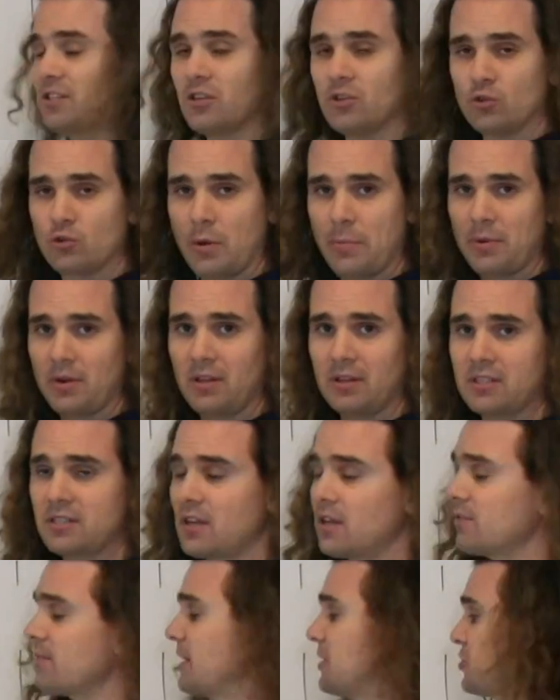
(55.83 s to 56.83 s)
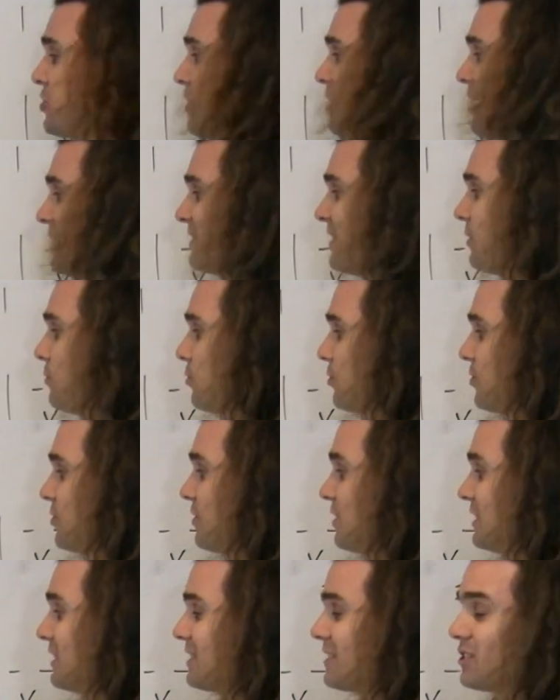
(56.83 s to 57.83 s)
centripetal acceleration that's equal
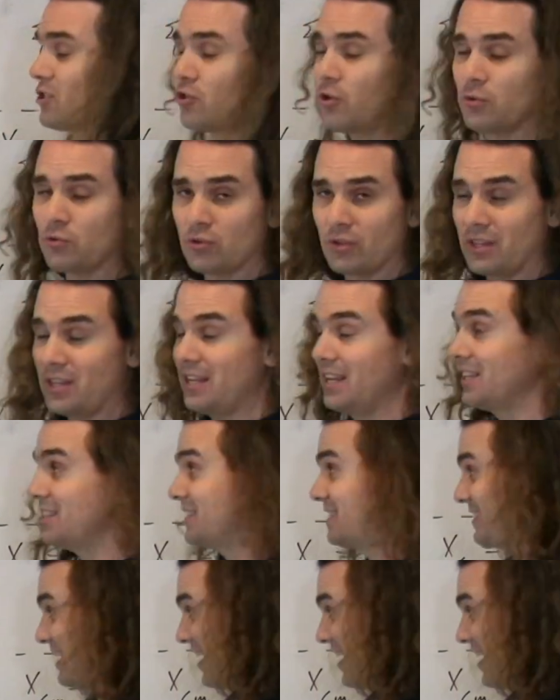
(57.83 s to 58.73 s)
to the, the